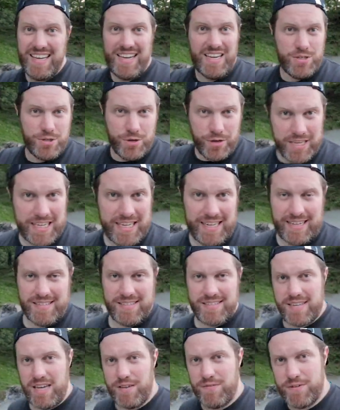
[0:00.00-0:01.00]
enjoying your
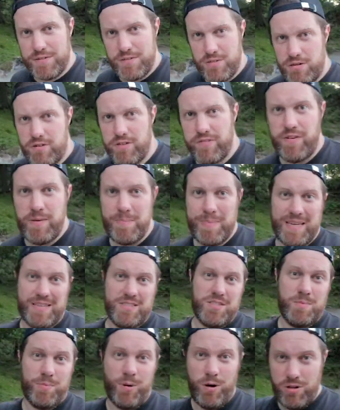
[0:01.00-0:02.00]
landscape photography,
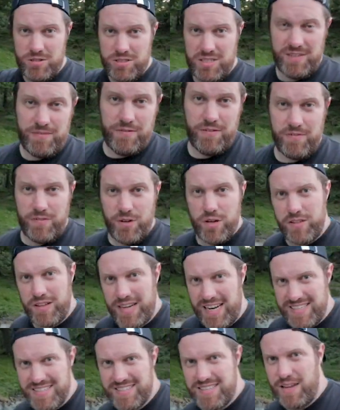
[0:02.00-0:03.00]
being supportive of
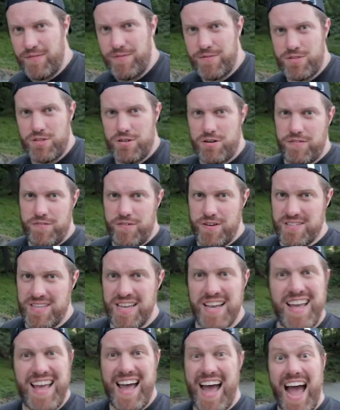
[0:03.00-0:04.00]
other landscape
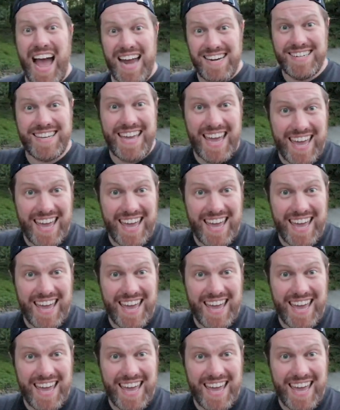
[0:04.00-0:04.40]
photographers, and